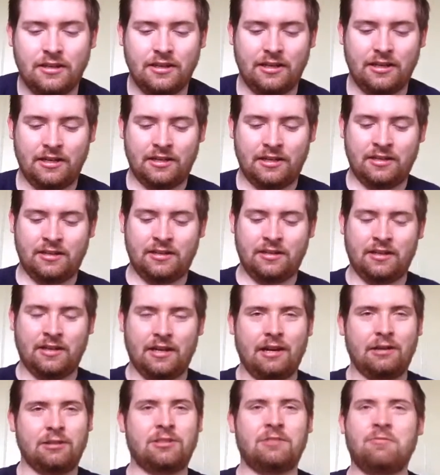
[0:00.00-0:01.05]
And
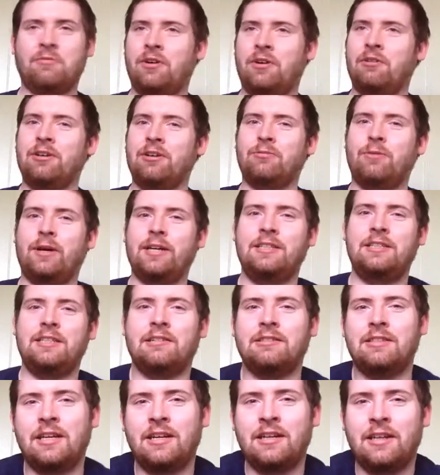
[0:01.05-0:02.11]
I was I was watching, I was
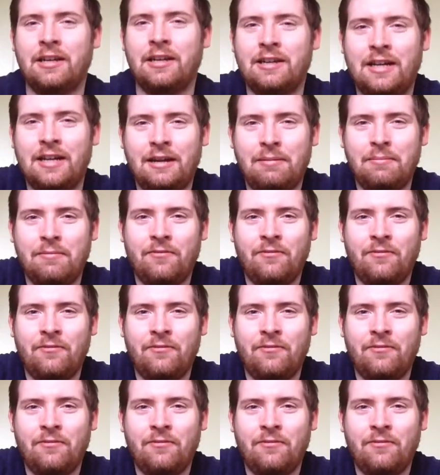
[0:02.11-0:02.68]
thinking like, oh,